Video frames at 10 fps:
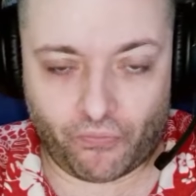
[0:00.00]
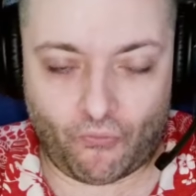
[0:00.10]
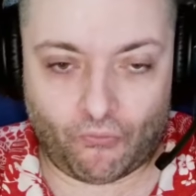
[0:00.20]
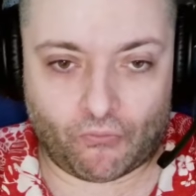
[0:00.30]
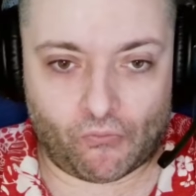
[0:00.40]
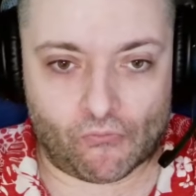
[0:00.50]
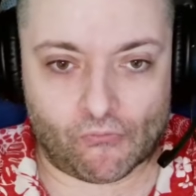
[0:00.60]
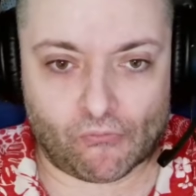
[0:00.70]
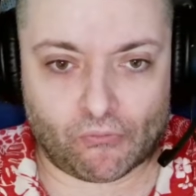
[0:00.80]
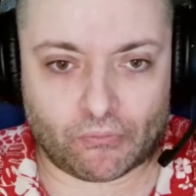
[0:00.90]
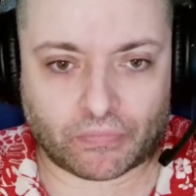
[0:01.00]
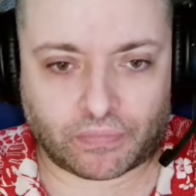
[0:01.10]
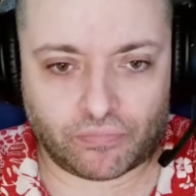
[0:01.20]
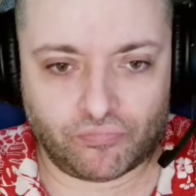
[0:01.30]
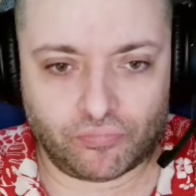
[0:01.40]
But are you strong
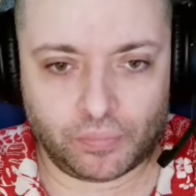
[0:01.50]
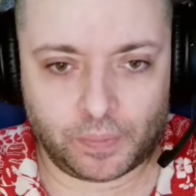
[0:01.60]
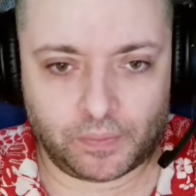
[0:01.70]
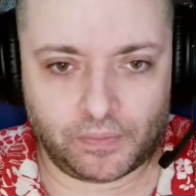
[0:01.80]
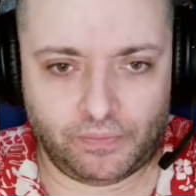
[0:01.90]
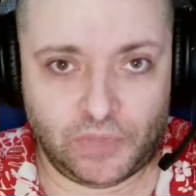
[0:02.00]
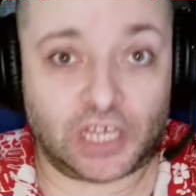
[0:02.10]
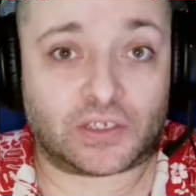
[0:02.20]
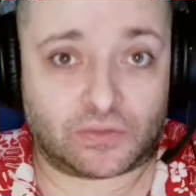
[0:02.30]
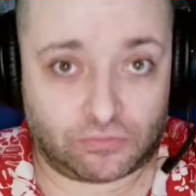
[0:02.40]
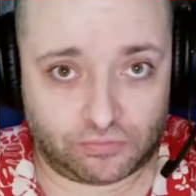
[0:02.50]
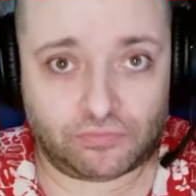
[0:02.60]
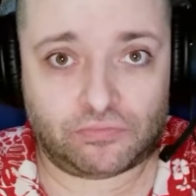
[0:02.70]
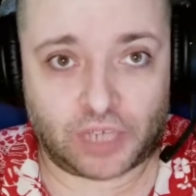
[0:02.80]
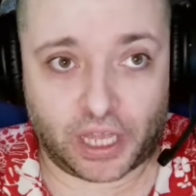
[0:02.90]
enough to use it against yes, your
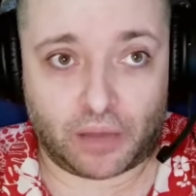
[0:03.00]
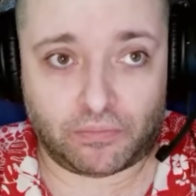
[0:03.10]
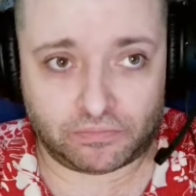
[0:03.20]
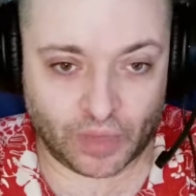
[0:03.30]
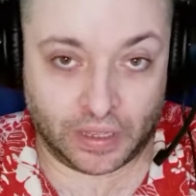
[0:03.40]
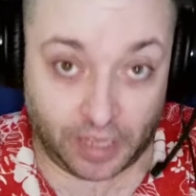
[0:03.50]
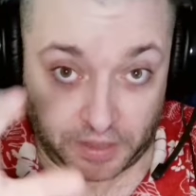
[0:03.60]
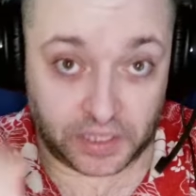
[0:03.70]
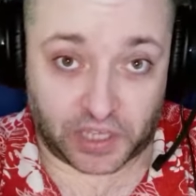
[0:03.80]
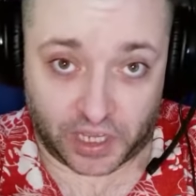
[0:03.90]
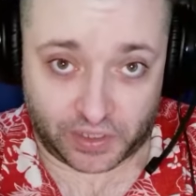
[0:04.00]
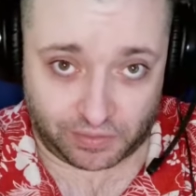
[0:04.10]
father? I am. In this case.